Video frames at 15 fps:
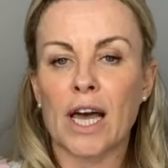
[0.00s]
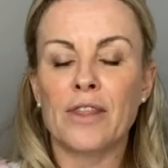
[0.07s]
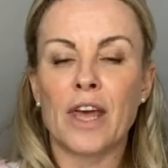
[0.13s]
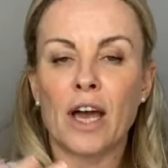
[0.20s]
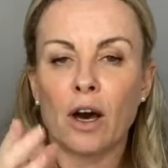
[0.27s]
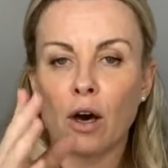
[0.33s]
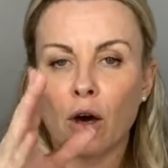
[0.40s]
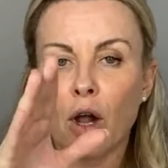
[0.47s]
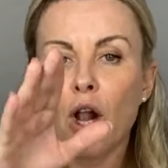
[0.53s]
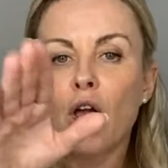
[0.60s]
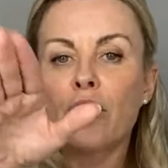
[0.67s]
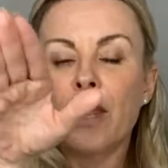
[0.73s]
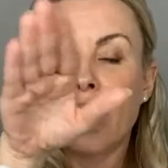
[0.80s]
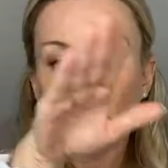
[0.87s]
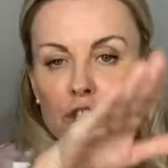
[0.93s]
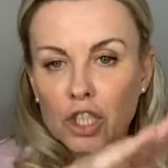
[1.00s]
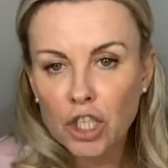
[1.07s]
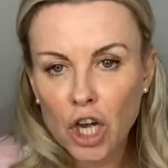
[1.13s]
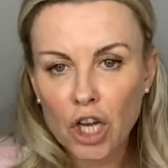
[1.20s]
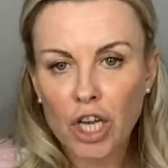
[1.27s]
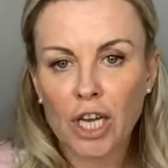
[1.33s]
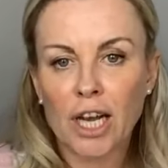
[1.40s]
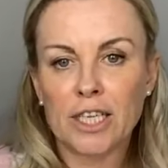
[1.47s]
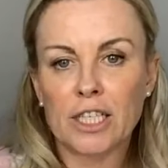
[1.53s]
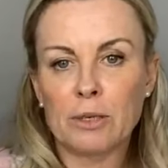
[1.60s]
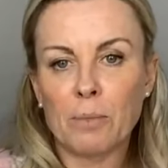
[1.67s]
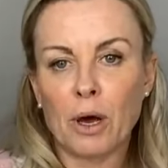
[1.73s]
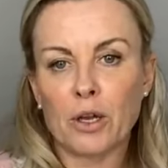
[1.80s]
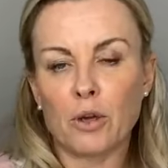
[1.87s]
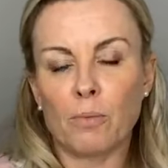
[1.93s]
and they are
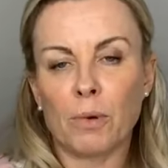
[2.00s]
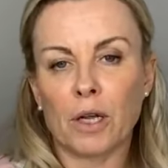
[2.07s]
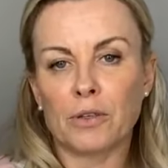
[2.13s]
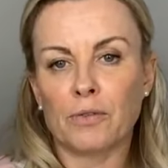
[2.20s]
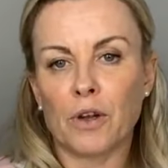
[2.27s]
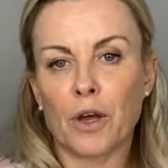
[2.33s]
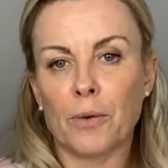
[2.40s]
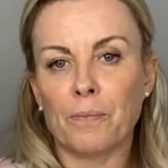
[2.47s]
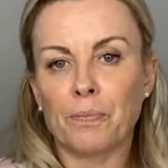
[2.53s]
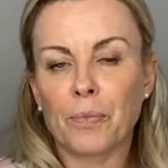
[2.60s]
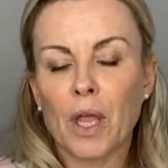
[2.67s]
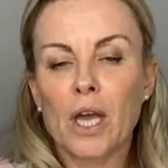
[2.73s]
circulated by your blood flow.